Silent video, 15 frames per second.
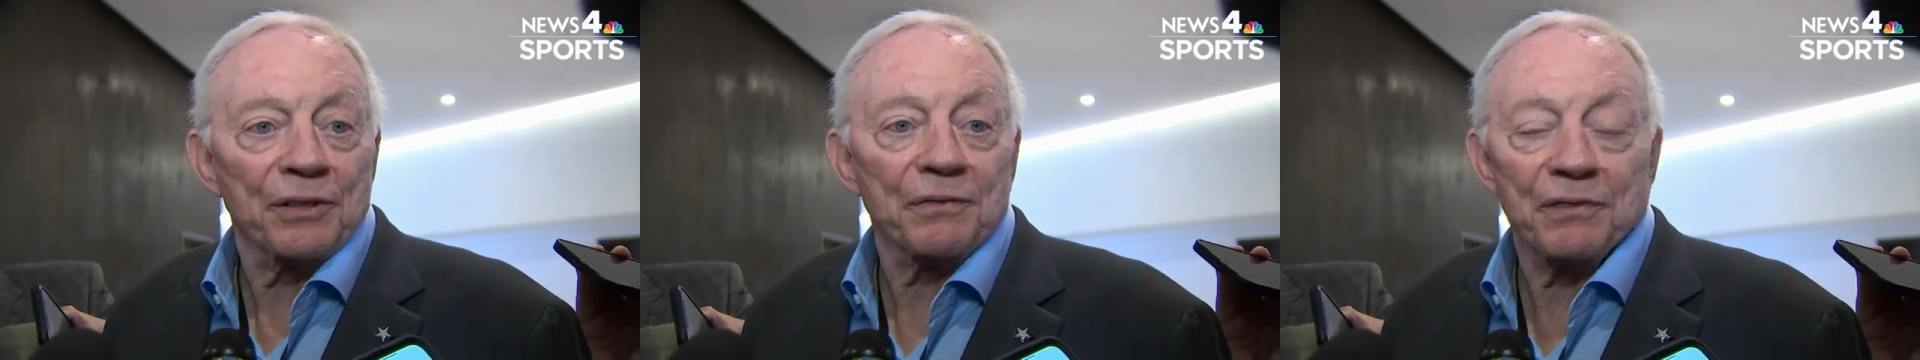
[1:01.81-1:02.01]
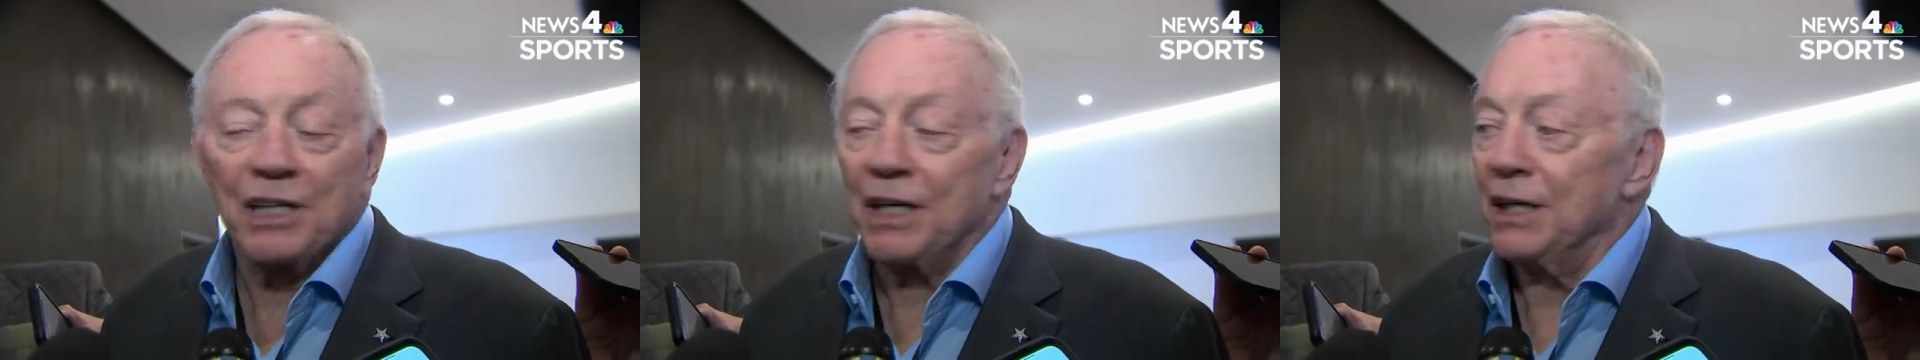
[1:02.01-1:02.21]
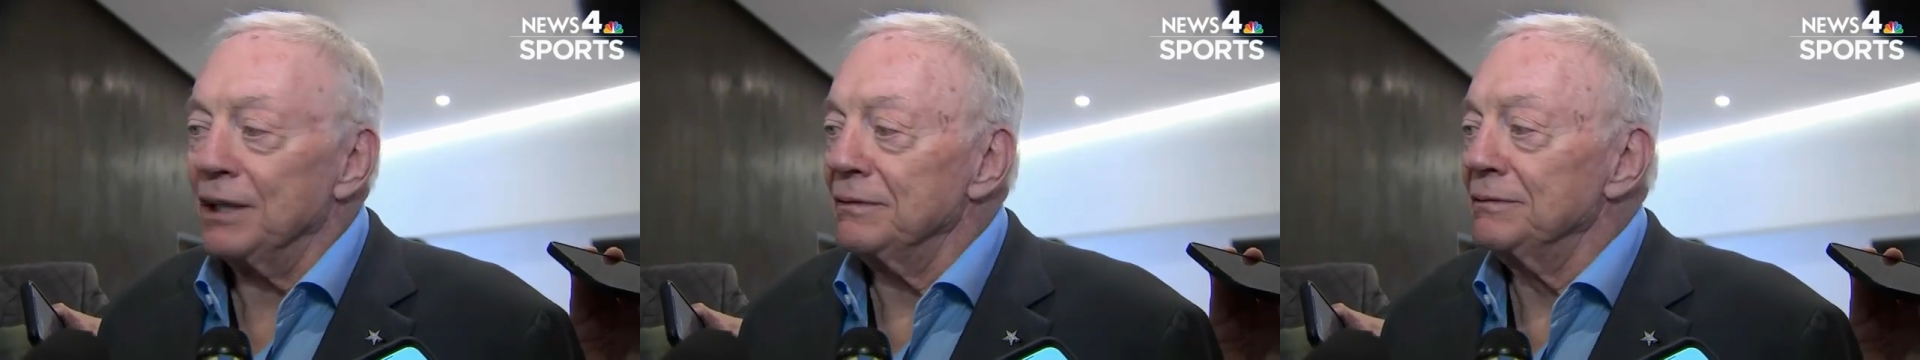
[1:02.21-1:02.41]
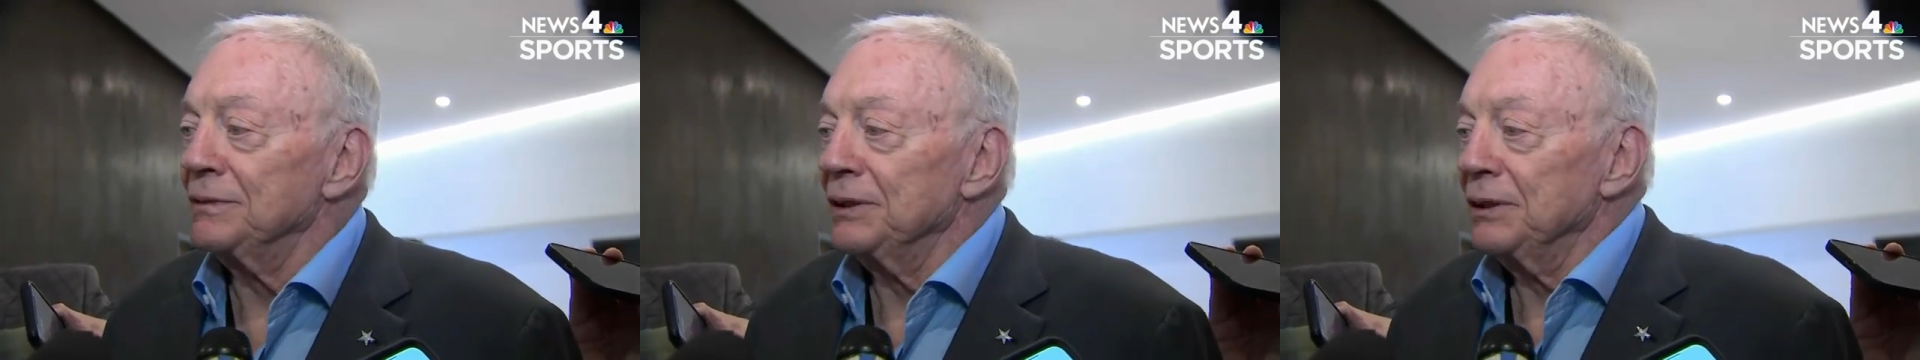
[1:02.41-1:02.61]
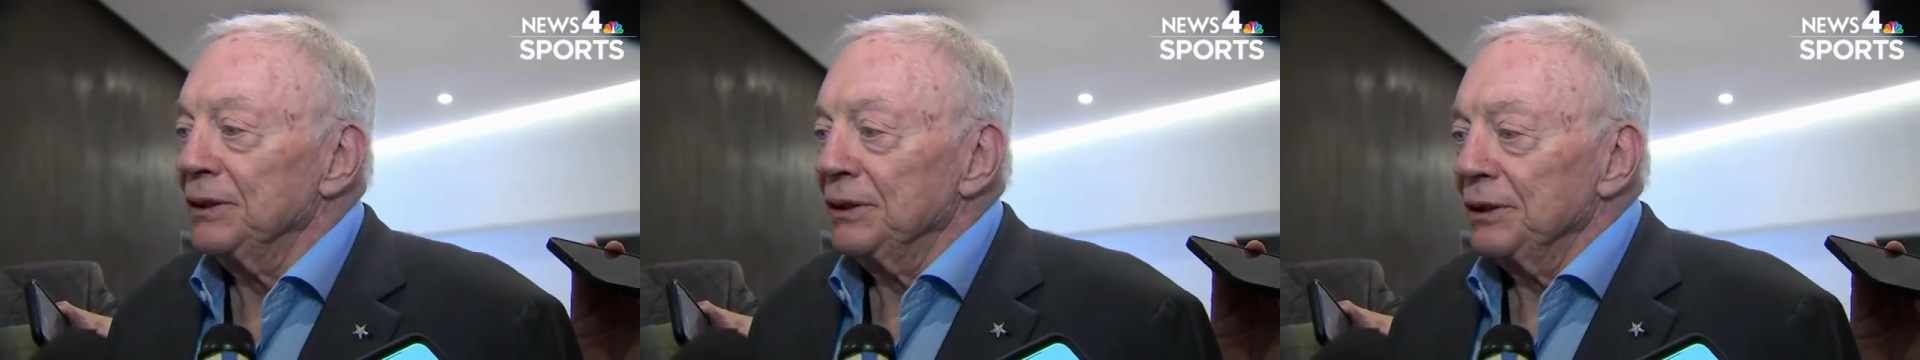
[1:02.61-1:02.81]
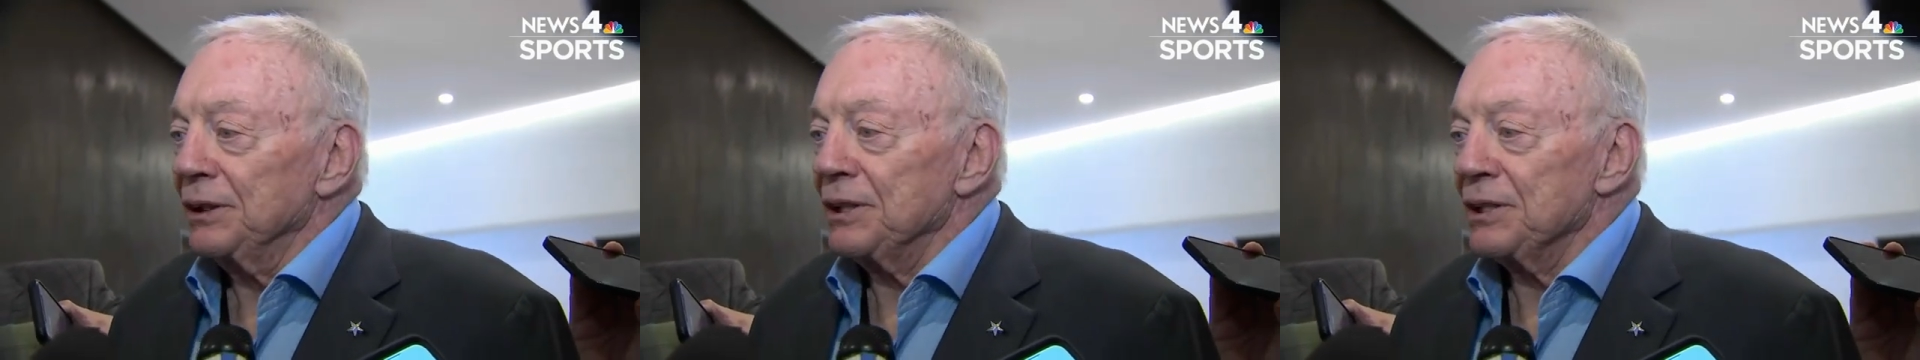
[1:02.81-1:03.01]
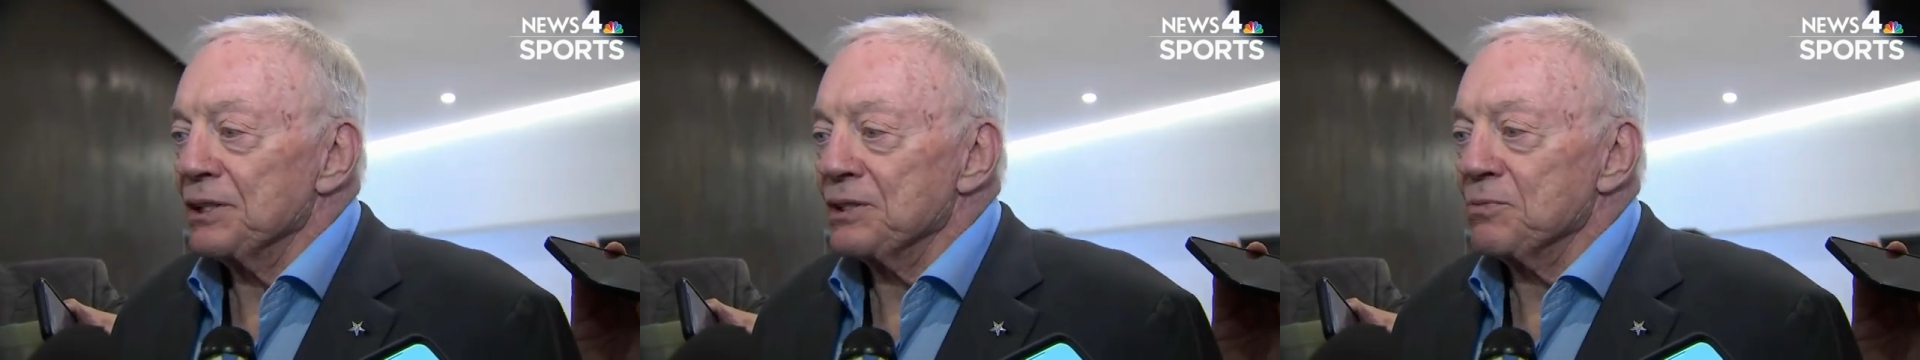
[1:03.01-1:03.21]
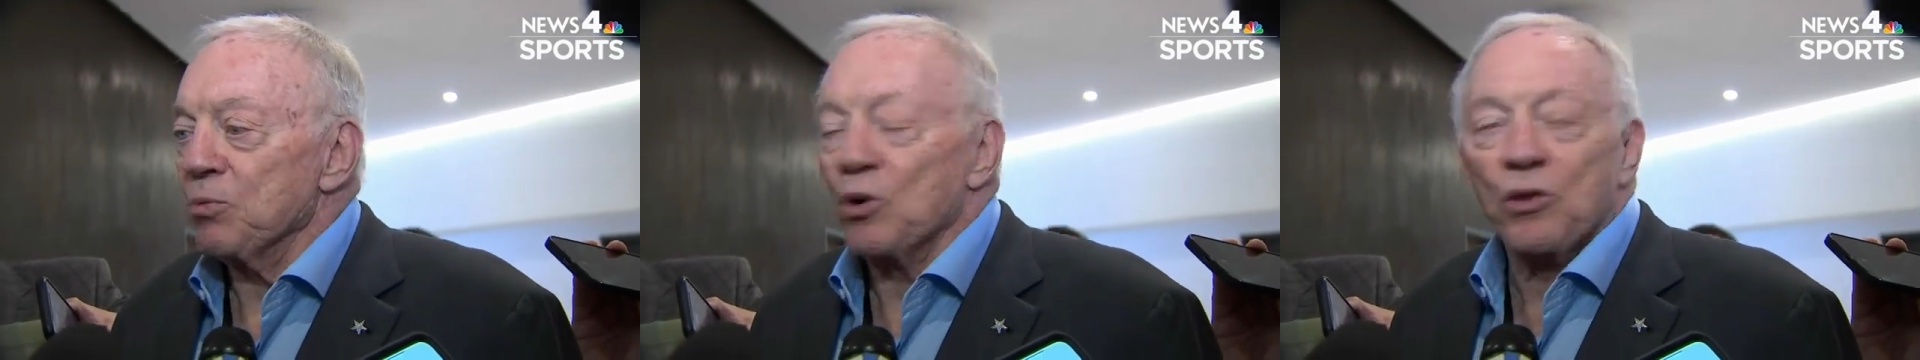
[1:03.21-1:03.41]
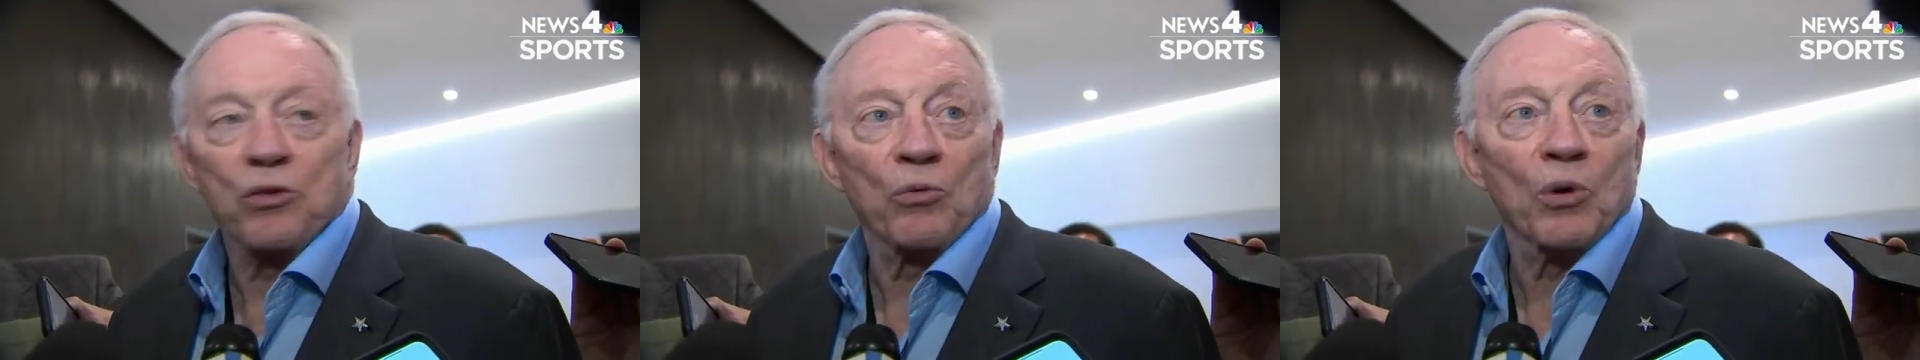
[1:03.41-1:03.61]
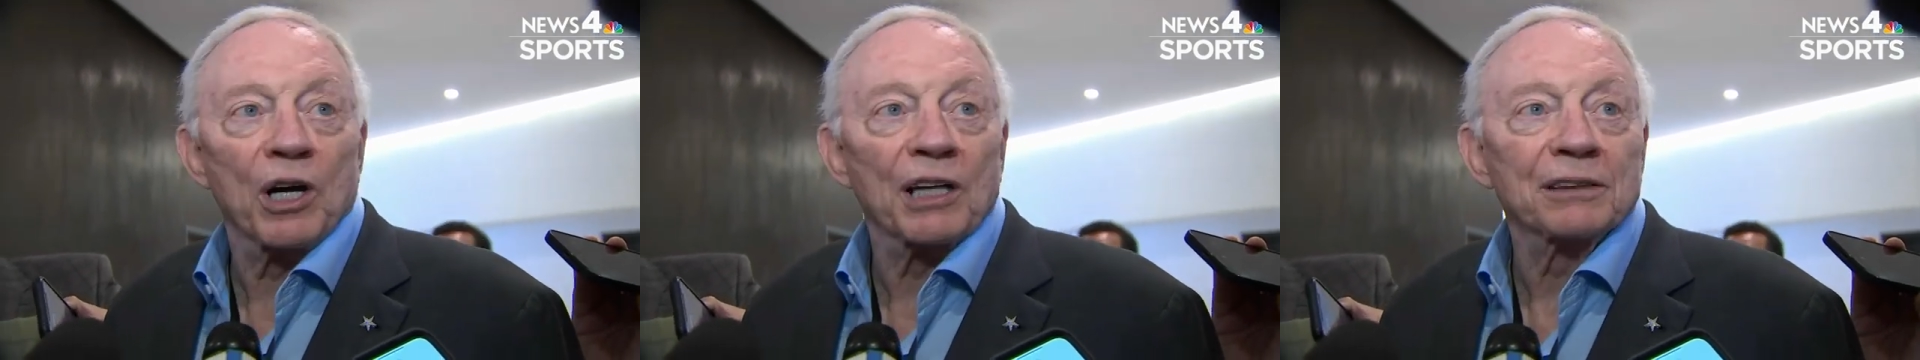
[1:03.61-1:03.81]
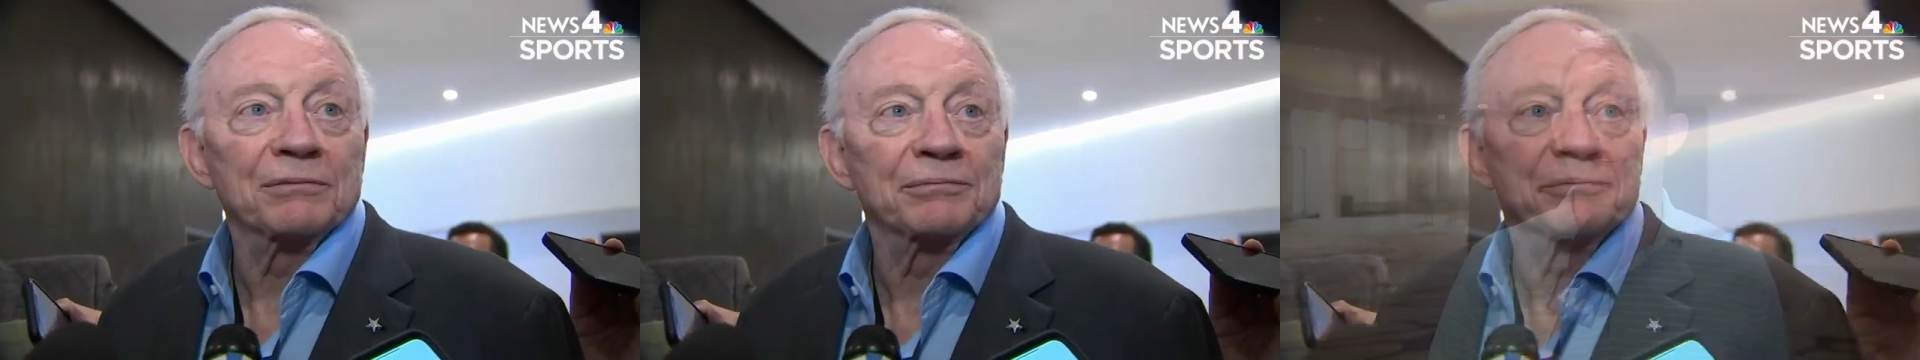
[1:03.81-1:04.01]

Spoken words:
involved is worth the wait.